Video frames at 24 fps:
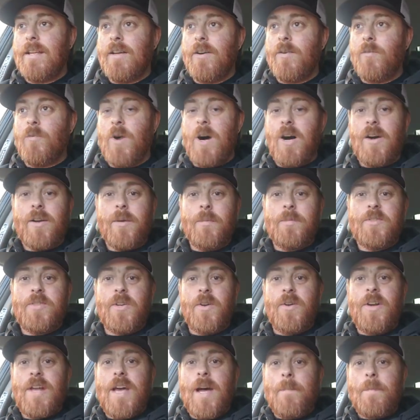welcome
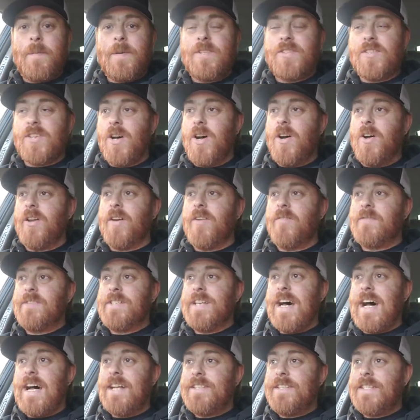to an episode of
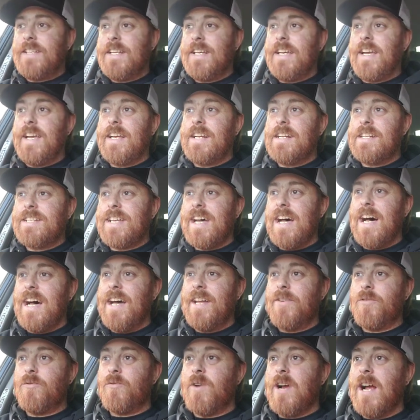Datsuning
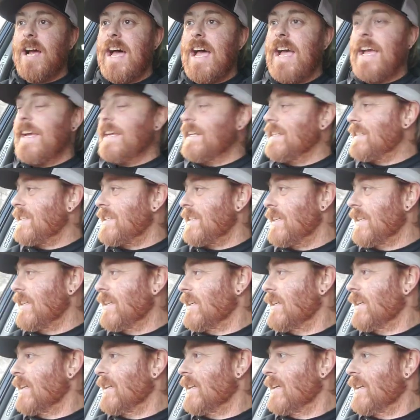Done Right.
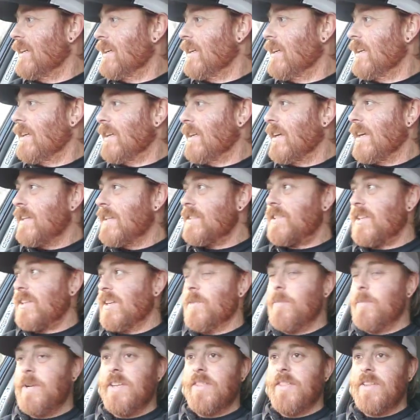That's going
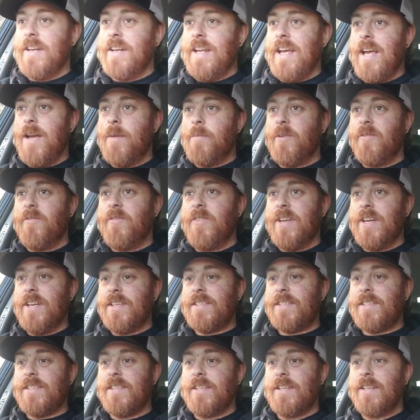to be the name of
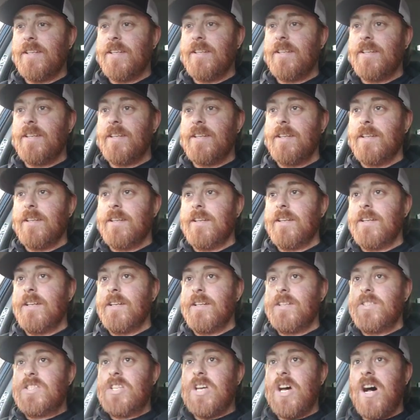this
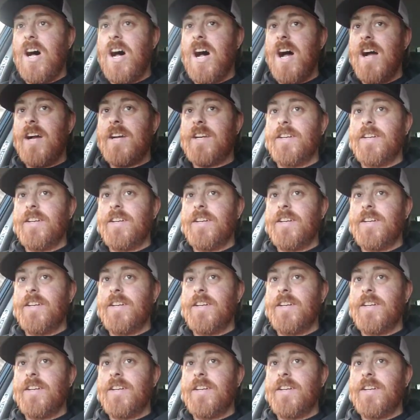talk.